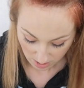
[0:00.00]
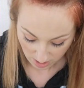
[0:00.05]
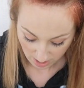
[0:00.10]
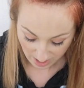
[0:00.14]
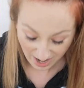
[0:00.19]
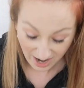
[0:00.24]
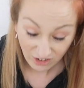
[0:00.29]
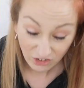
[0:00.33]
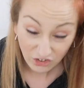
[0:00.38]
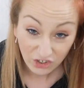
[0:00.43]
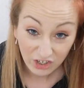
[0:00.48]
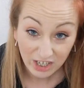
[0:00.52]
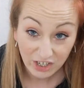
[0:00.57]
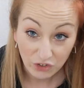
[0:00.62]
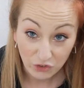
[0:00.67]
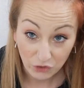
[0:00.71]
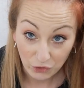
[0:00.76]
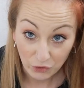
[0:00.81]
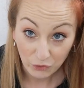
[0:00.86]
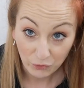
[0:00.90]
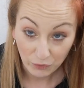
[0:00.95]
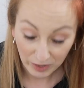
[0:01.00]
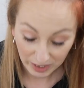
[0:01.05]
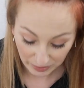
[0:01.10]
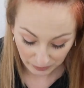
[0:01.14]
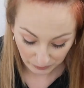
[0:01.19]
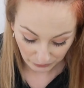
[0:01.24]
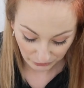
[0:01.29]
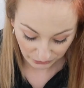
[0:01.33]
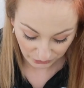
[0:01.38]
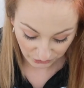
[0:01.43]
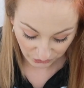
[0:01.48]
I actually do really
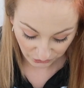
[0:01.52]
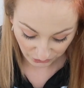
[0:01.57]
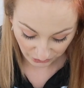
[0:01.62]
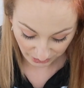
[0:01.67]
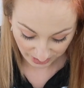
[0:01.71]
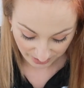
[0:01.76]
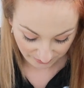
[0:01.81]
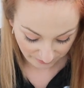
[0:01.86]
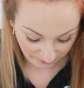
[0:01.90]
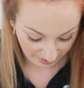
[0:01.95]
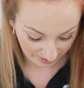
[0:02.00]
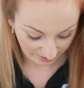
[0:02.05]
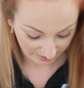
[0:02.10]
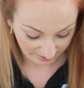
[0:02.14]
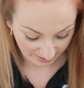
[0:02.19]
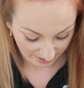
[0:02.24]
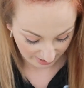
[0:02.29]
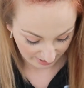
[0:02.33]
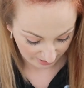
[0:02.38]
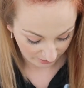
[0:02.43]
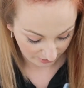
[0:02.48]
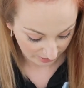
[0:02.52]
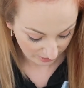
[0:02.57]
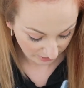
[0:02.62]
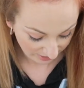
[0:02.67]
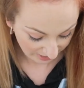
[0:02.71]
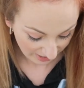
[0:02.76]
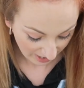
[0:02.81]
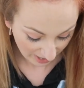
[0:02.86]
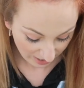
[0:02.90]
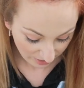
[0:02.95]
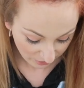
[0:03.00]
want to try a fake tan. I
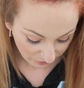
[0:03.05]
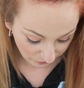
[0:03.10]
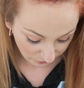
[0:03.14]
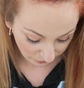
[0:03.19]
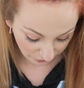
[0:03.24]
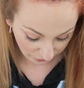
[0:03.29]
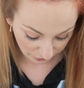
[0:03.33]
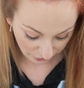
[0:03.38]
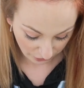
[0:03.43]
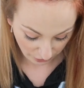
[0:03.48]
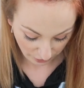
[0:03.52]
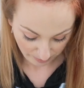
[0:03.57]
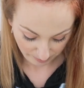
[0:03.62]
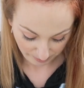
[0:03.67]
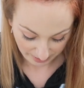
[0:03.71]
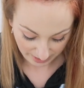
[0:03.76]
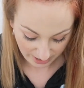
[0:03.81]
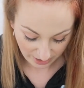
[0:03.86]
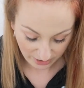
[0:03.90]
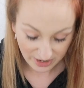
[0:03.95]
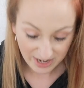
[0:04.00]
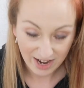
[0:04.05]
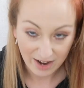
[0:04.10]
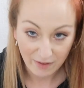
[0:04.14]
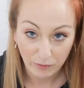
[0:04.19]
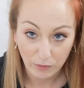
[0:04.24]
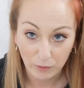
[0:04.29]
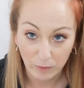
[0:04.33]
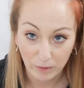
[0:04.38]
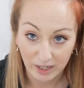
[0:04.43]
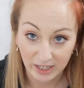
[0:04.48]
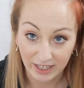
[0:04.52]
say it all the time, but then I never
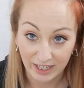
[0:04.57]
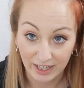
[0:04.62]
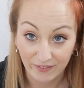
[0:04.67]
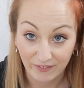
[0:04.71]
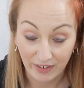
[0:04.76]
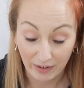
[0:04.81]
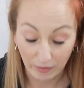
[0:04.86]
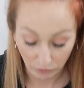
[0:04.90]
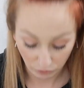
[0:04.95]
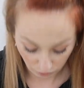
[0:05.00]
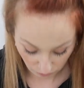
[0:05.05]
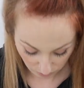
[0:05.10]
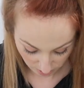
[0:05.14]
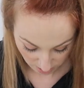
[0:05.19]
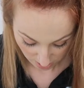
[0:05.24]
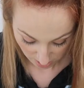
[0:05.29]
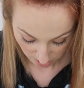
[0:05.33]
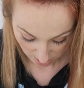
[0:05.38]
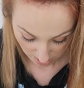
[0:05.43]
really get round to it.